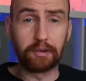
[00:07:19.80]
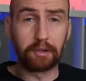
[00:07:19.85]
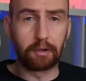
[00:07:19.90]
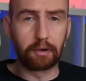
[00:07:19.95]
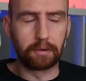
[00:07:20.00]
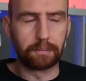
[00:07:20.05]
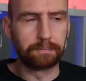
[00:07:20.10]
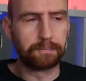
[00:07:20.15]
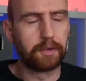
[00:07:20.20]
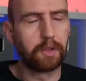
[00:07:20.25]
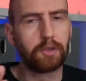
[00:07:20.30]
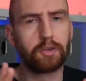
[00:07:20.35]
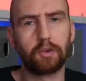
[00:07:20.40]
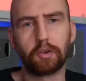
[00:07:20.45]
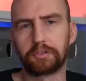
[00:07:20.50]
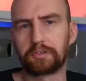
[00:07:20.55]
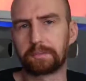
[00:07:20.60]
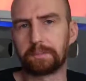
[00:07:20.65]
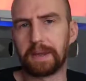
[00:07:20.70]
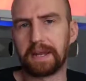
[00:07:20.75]
long
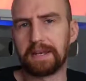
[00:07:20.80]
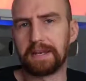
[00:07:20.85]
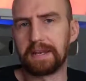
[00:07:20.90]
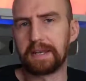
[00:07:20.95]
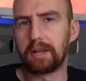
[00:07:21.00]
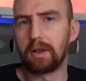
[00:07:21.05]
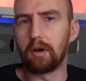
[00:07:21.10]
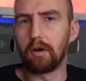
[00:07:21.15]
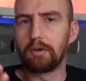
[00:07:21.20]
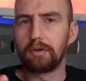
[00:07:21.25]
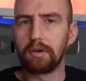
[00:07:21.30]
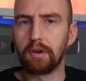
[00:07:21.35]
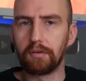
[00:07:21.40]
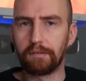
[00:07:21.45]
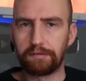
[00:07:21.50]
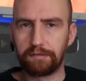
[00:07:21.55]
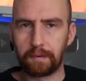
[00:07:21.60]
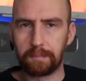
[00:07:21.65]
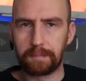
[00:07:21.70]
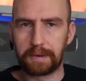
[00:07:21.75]
you're spending on your
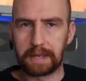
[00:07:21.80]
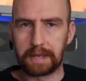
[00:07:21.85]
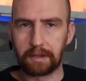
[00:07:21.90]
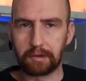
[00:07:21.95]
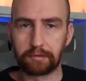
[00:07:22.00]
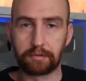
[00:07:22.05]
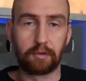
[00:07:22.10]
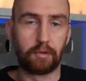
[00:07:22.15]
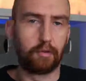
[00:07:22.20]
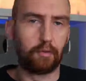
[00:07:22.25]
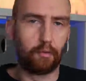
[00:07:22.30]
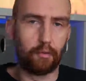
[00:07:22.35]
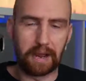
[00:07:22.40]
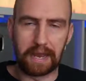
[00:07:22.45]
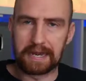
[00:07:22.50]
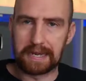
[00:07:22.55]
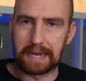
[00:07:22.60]
thumbnails right